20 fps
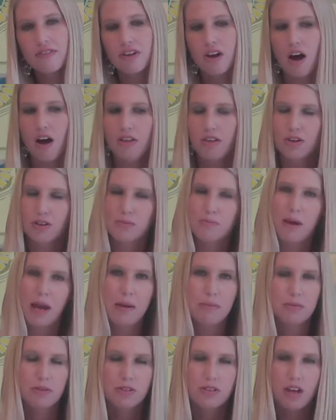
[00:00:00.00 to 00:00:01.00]
and all those
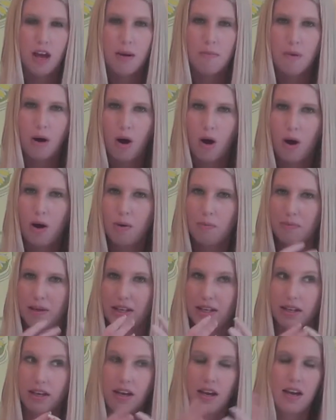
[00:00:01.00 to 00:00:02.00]
papers come home
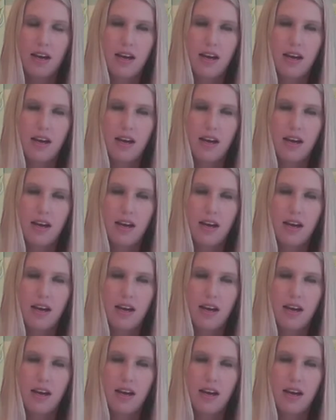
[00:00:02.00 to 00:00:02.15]
and